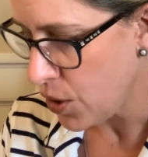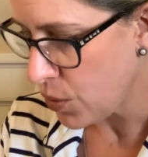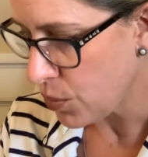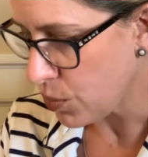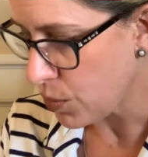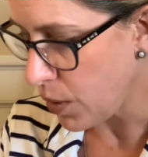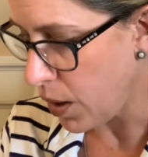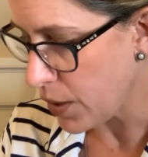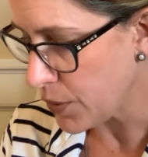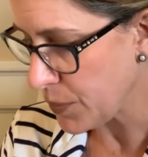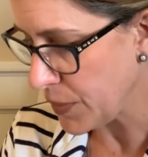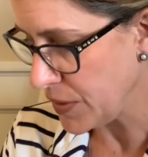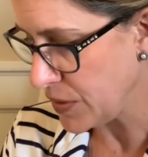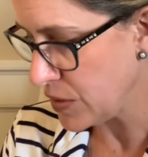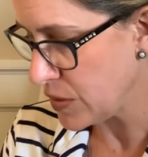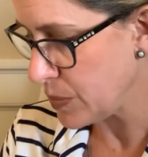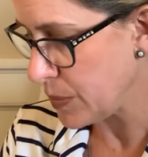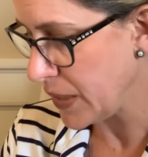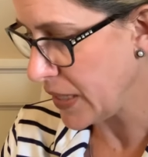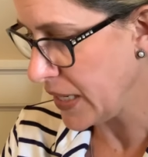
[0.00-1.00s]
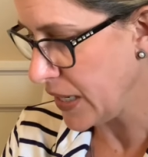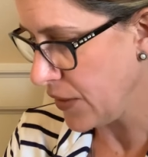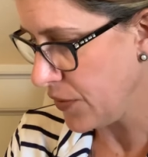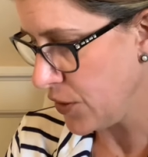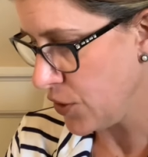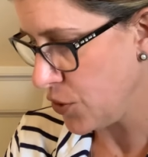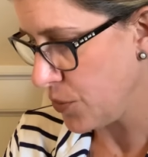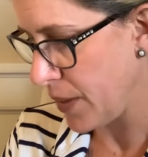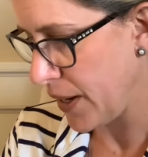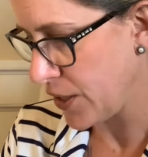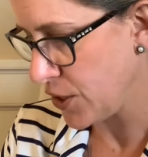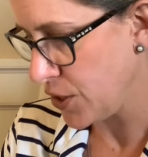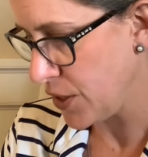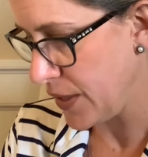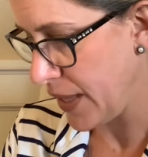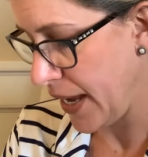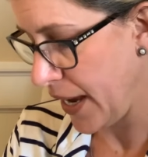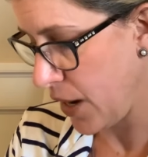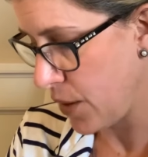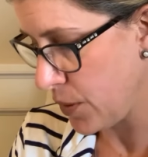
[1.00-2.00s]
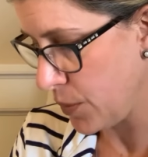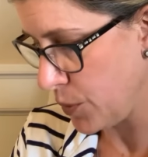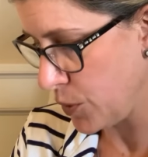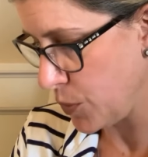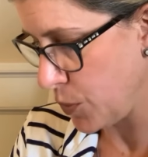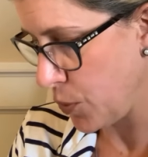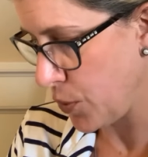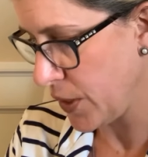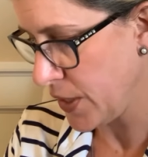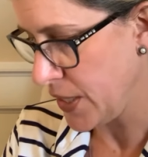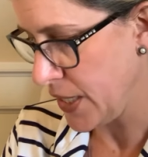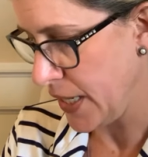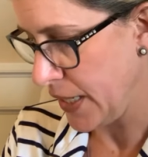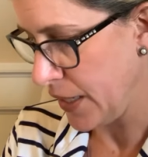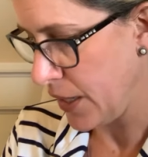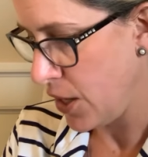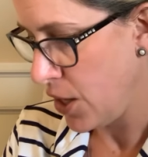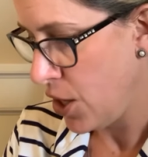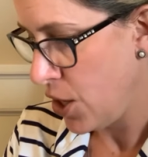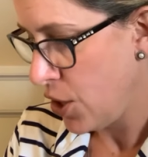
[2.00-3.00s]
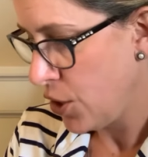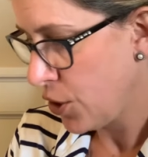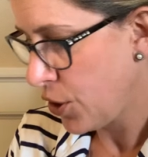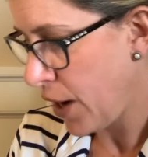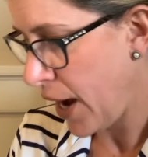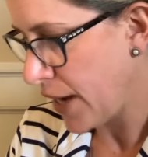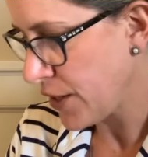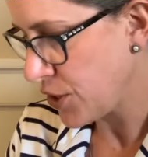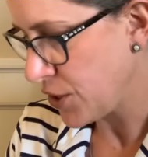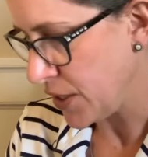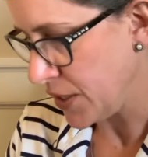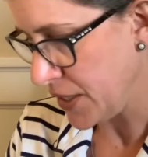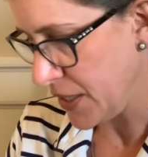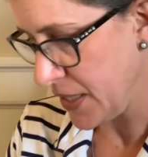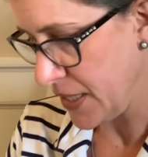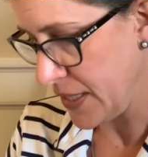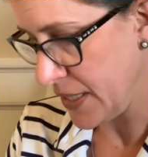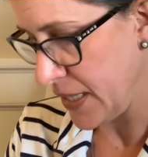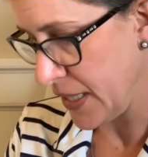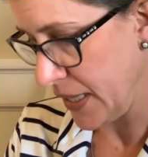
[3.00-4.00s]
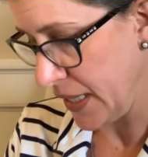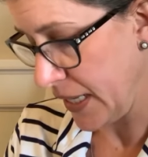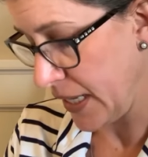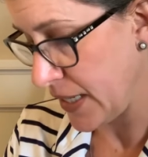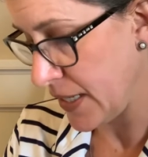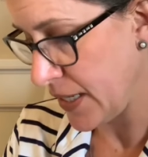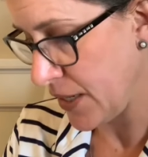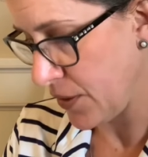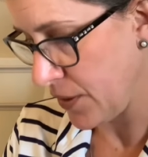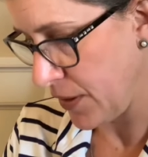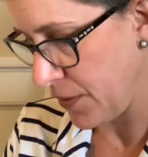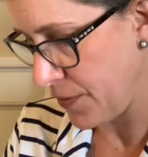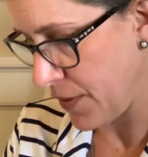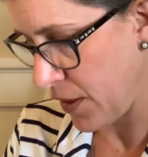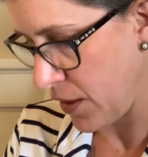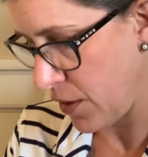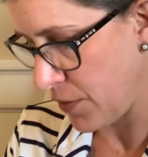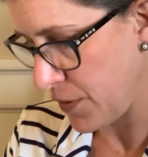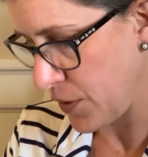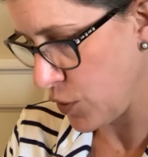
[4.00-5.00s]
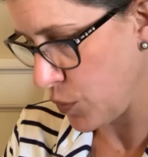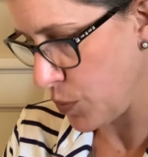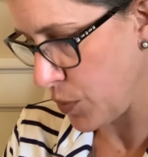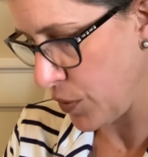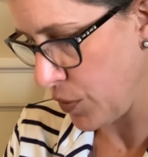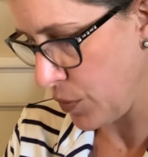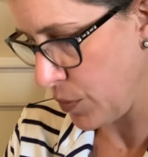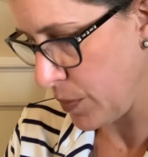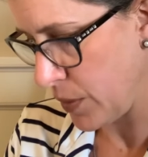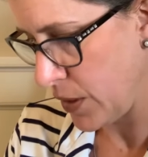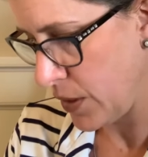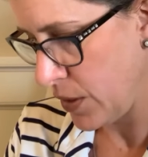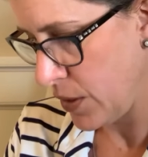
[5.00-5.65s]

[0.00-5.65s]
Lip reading: Ron went speeding in the direction that Harry was pointing, crashed into the ceiling, and nearly fell off his broom.